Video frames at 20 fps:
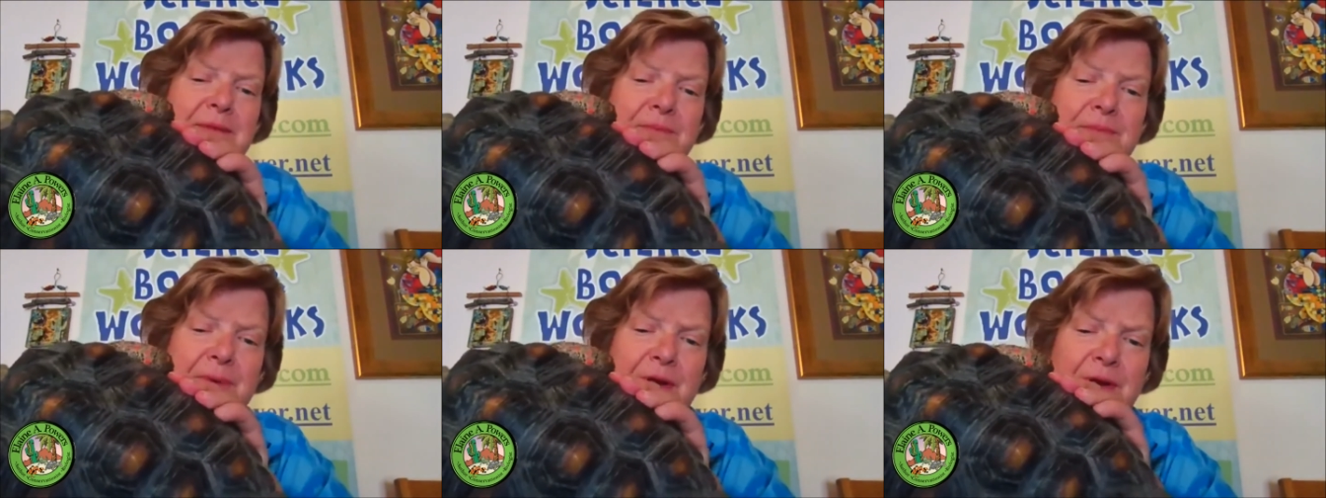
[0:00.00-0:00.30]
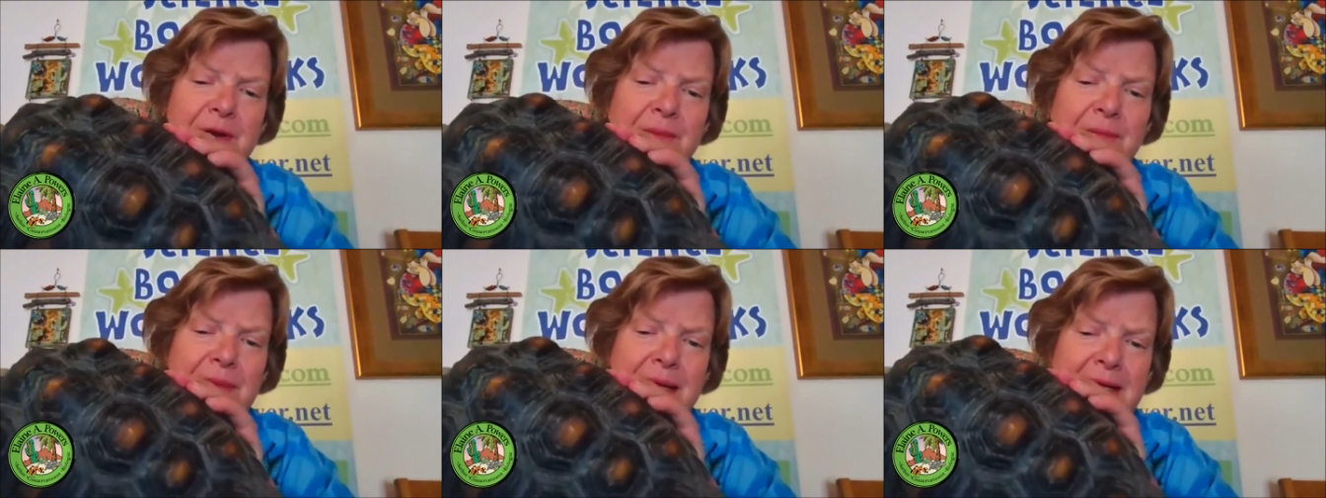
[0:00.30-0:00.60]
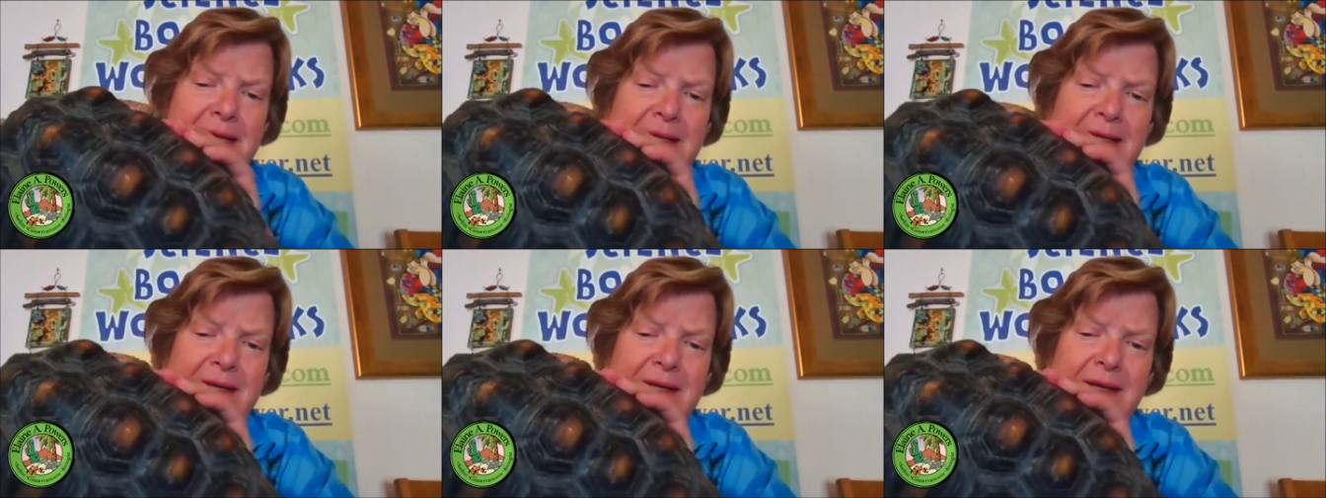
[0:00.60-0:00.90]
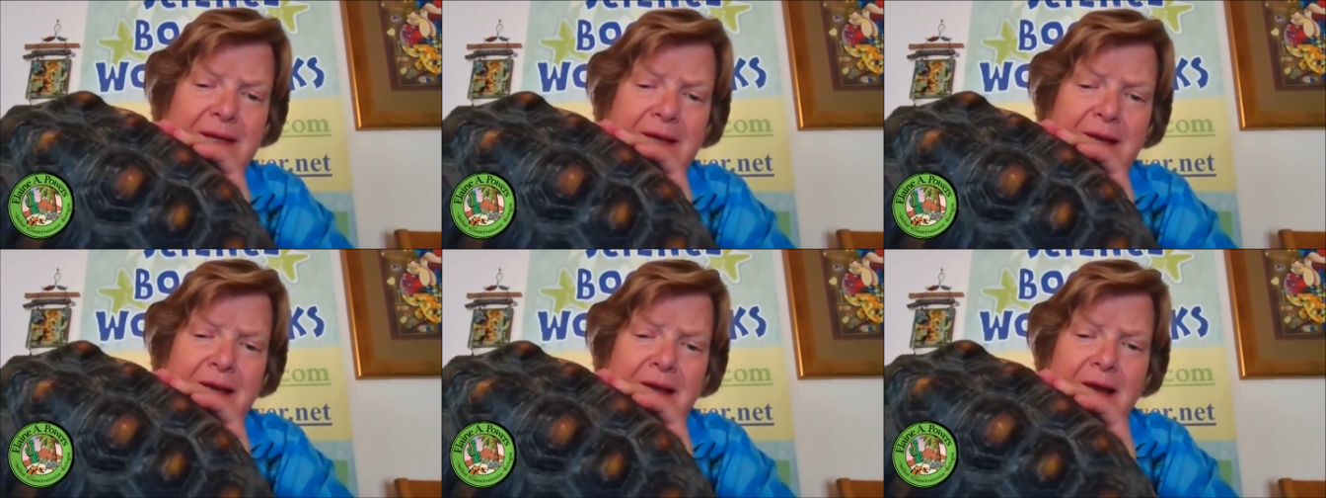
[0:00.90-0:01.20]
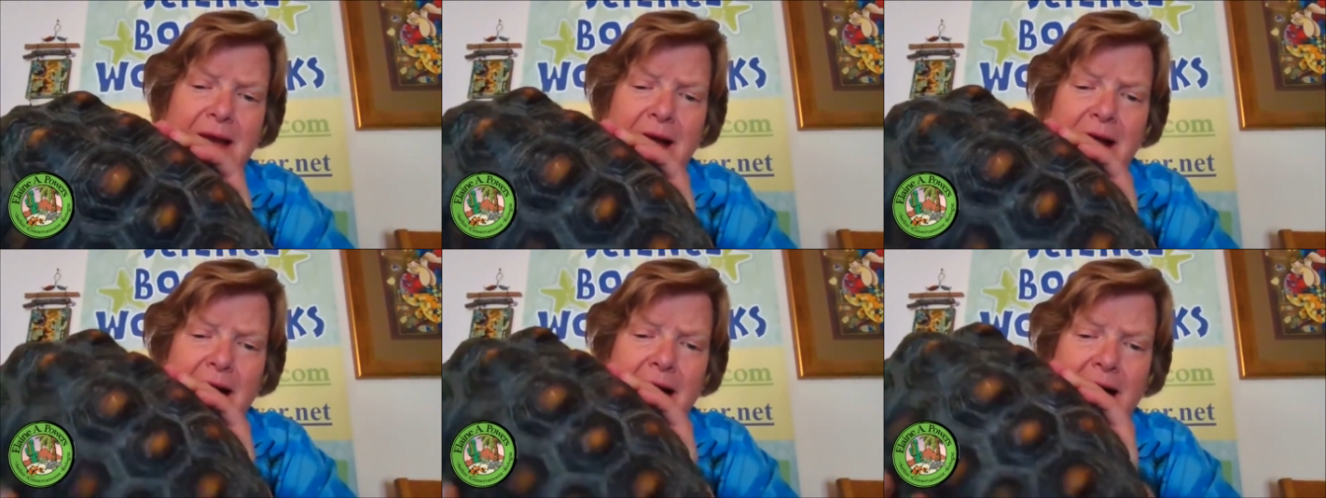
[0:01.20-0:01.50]
pyramided.
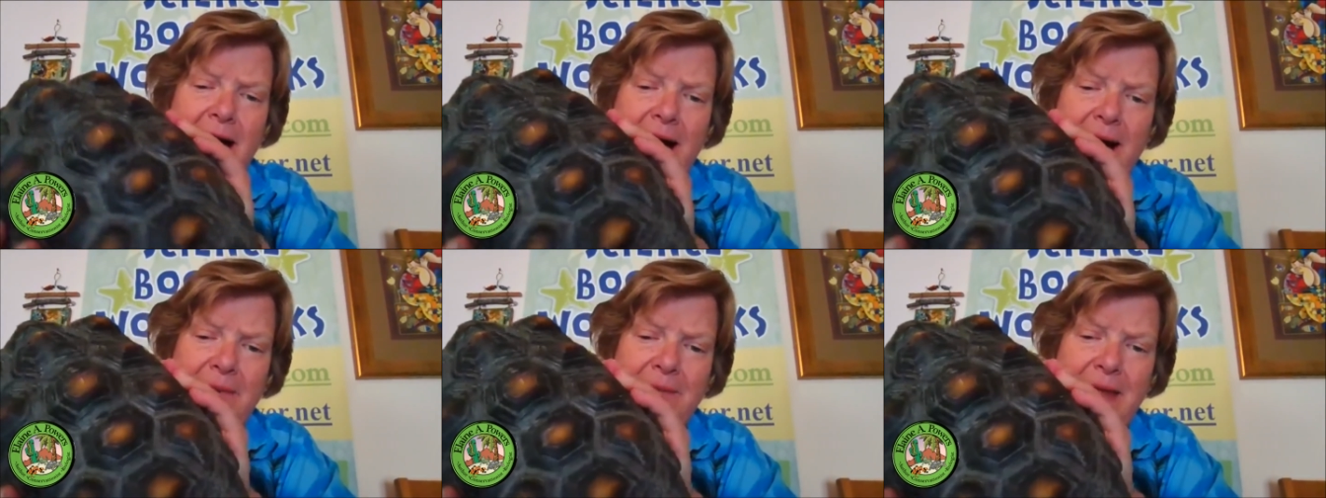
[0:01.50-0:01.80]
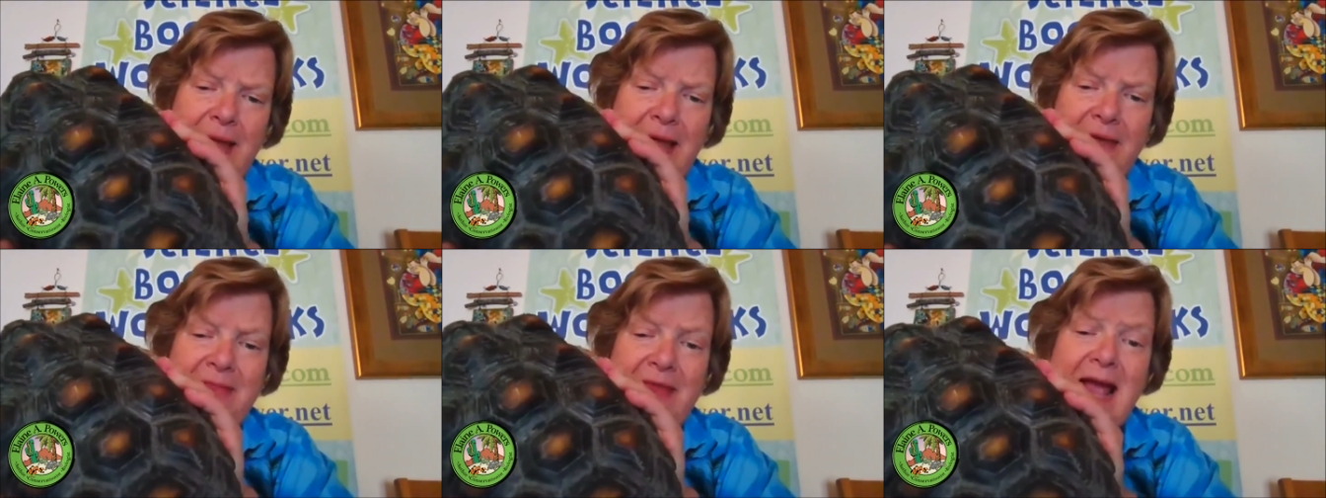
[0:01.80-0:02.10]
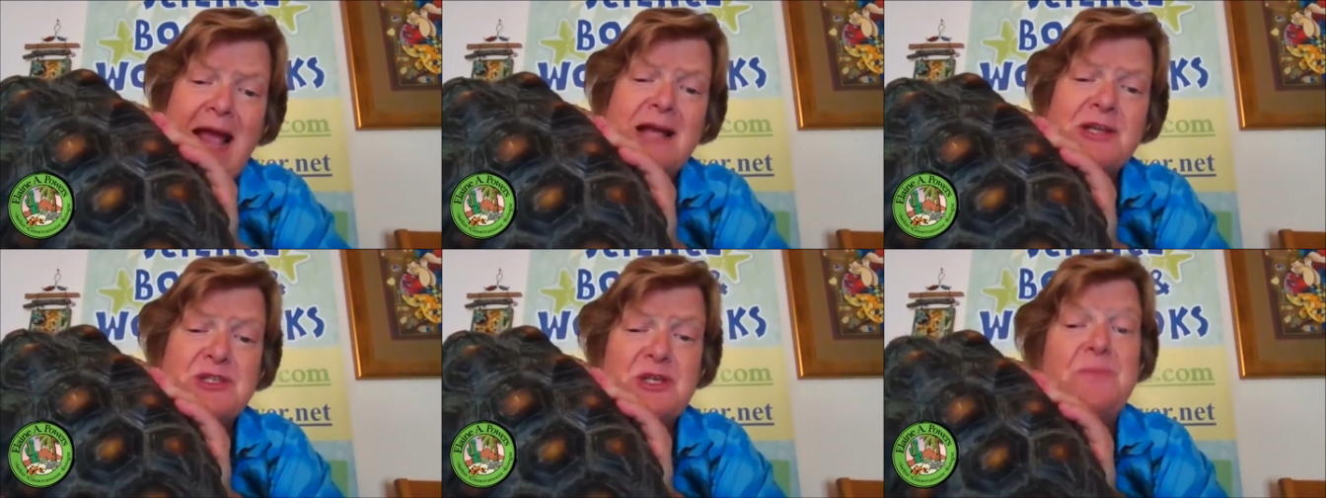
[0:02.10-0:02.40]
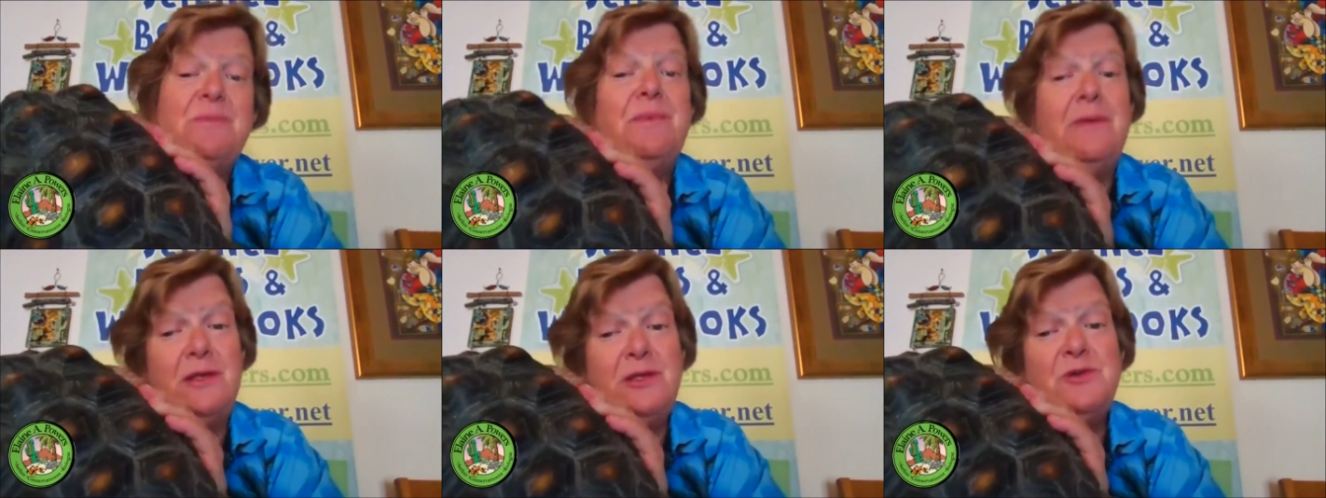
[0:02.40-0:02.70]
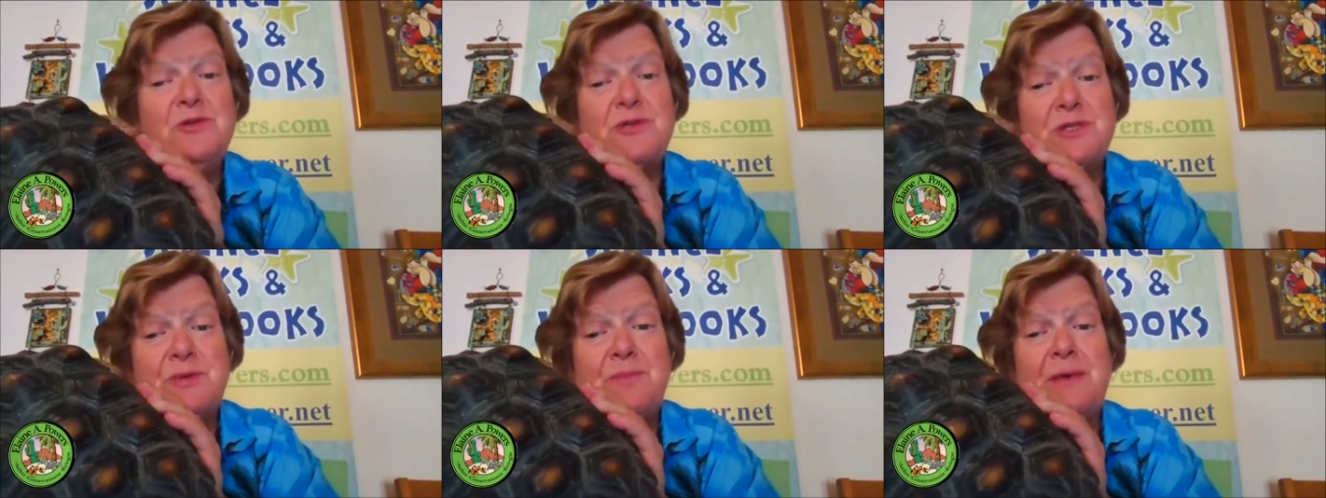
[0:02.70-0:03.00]
And they actually
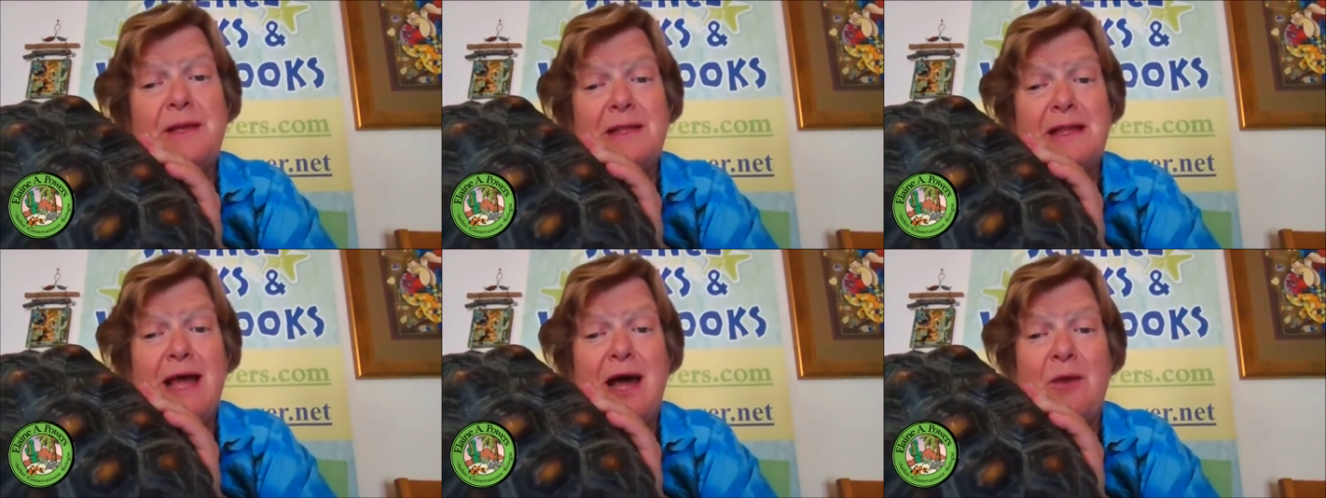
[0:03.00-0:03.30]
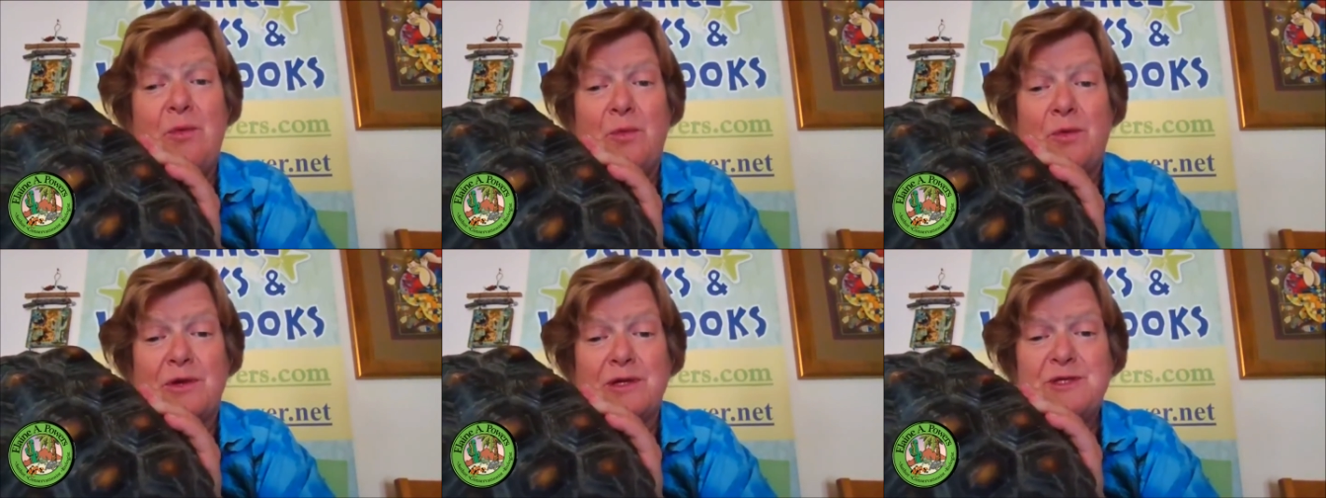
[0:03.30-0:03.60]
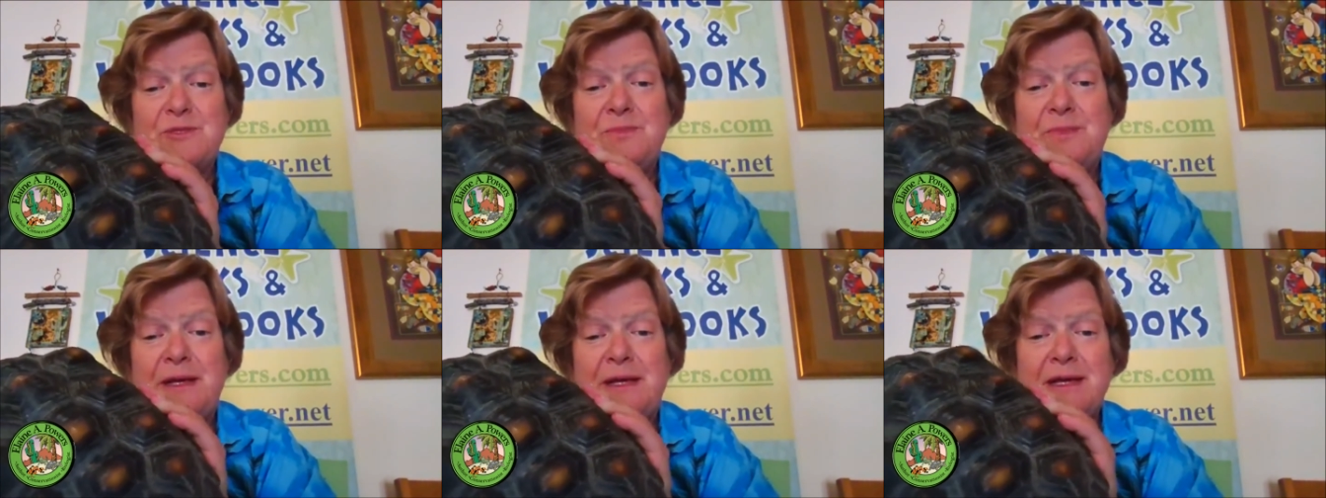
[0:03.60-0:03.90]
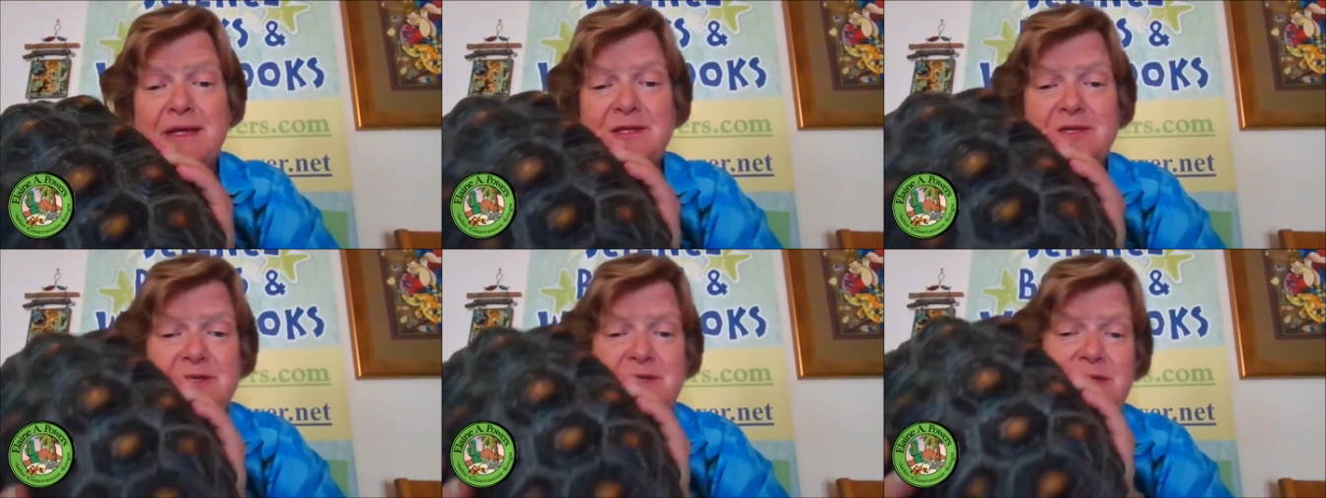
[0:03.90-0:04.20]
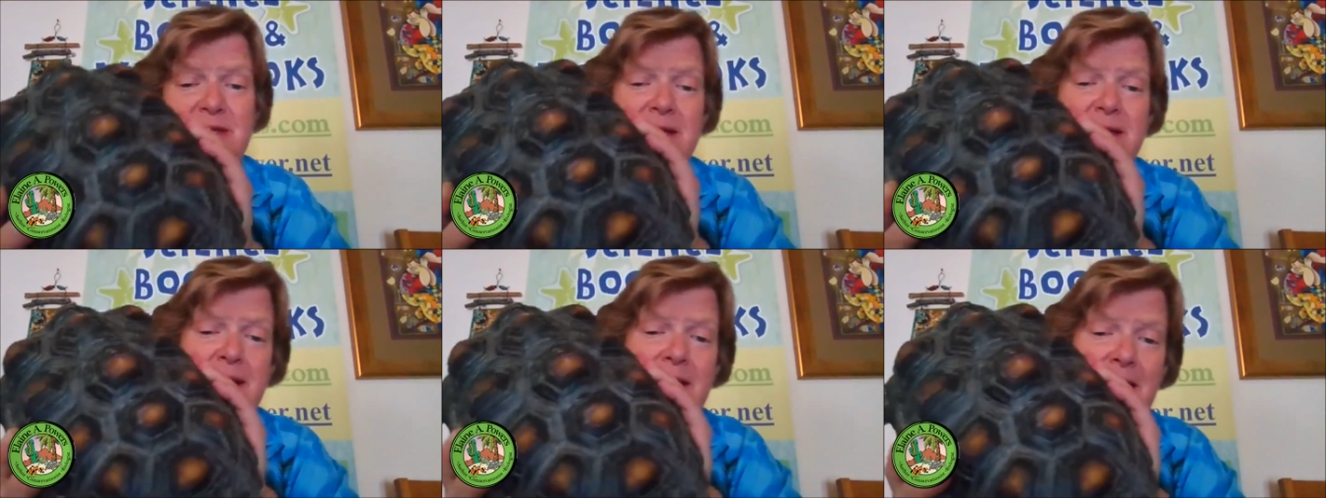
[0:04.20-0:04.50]
used to be a lot worse because